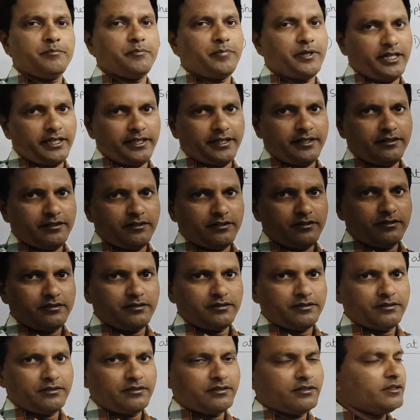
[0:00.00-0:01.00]
plane.
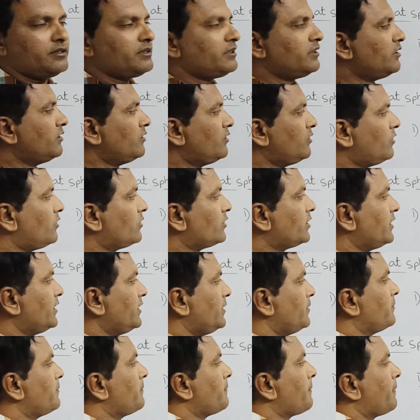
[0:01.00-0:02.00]

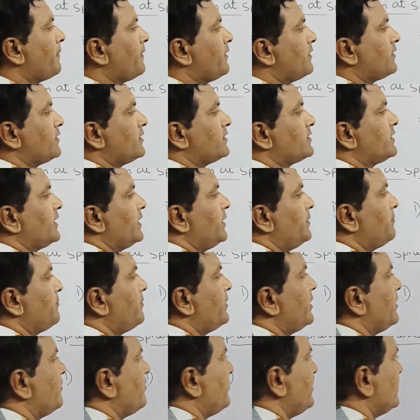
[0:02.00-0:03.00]
Okay, the same plane